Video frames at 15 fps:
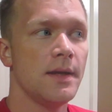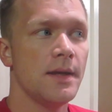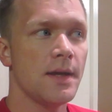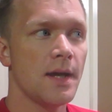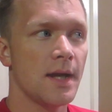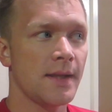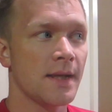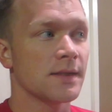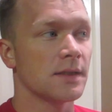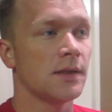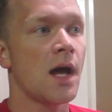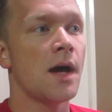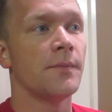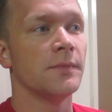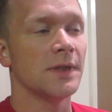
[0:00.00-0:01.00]
takes a
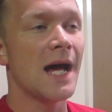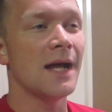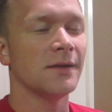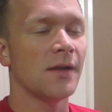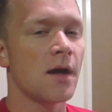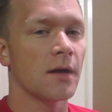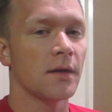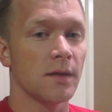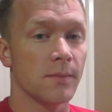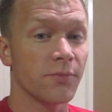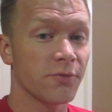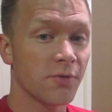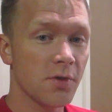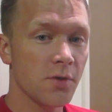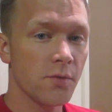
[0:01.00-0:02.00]
lot longer to
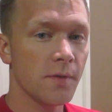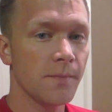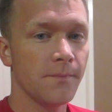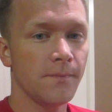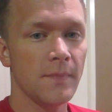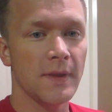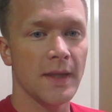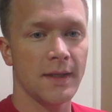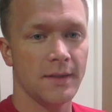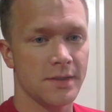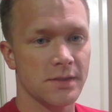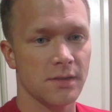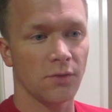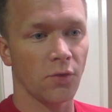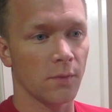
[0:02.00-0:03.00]
brew than
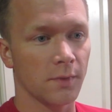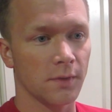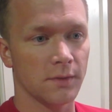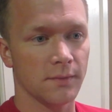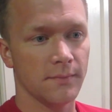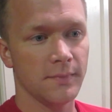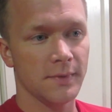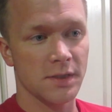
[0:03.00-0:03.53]
just a normal,